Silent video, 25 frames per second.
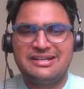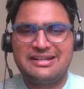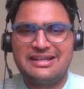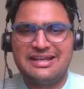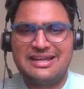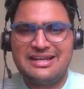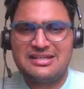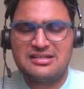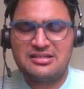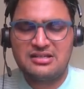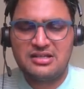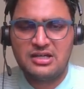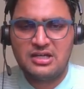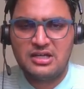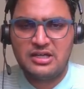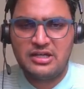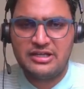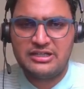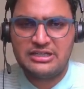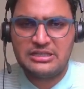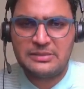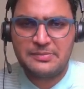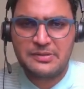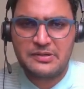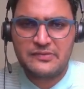right,
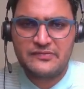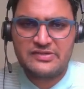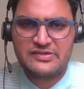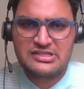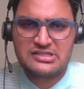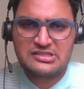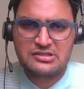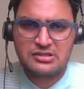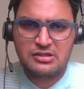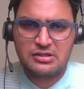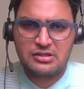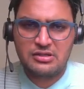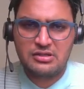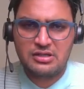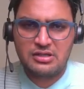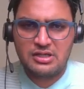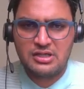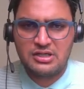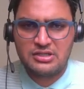in the previous call.